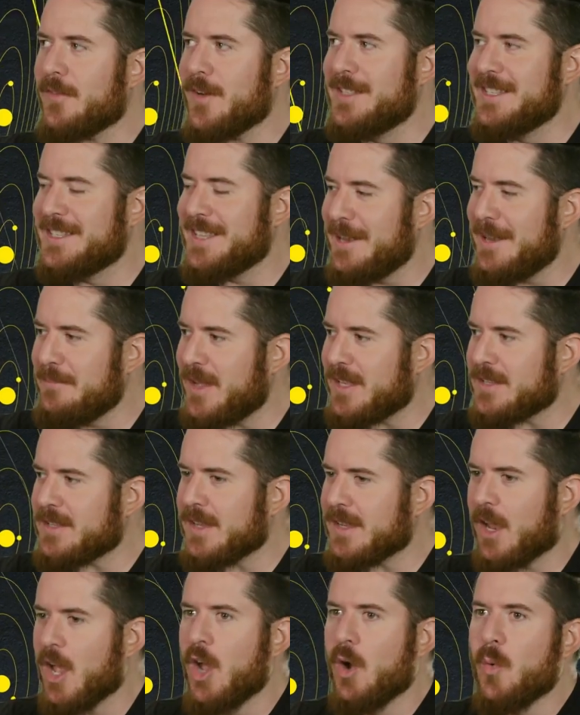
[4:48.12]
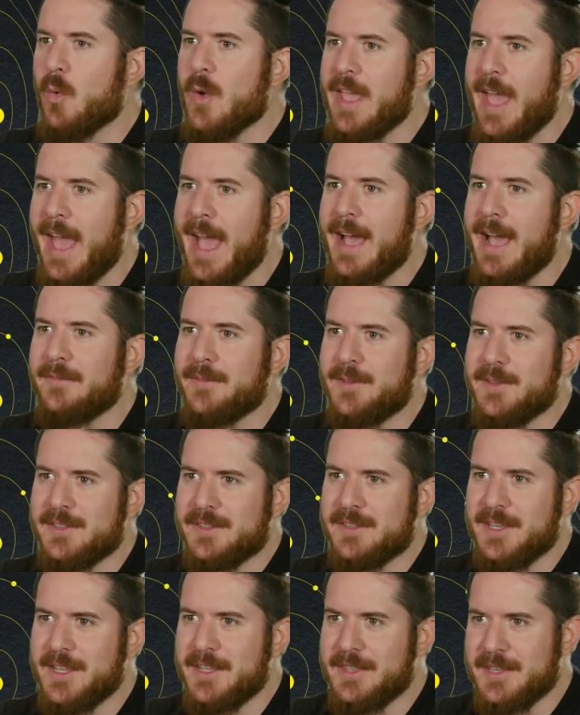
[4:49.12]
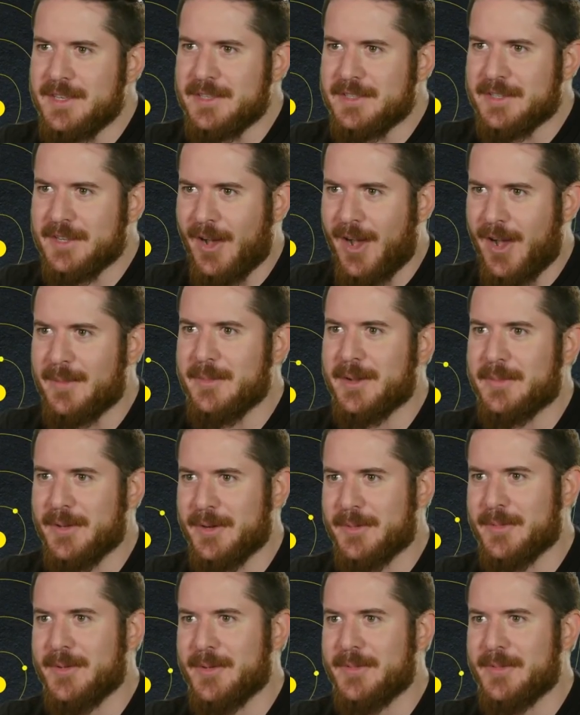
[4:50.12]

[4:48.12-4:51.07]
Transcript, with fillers: friend said it best, like, we have to see these comic book